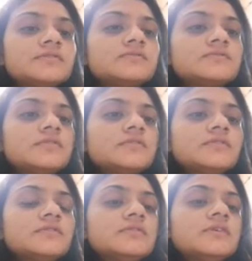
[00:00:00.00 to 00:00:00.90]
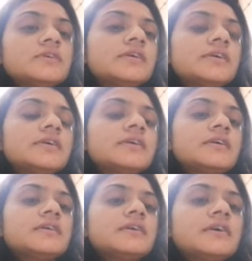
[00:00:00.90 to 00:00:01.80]
So
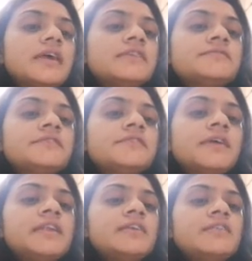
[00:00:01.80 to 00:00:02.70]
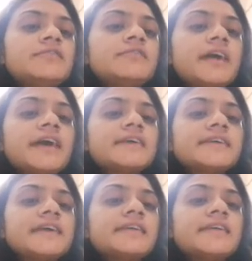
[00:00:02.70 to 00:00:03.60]
if the value of S
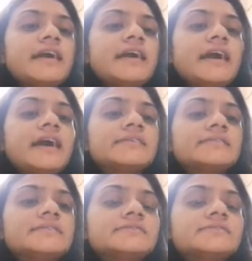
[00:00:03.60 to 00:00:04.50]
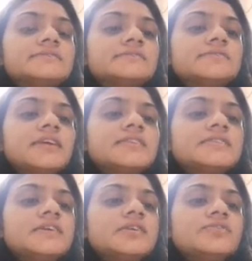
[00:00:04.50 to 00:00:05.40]
and R is
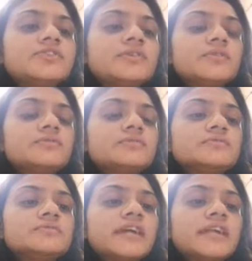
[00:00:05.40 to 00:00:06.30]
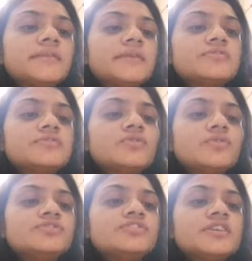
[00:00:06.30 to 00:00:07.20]
0 0, that means
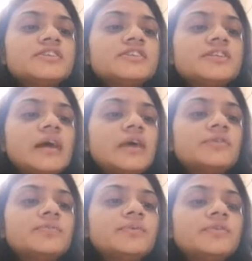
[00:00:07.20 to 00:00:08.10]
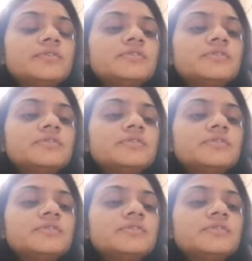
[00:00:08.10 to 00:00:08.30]
no change in the output.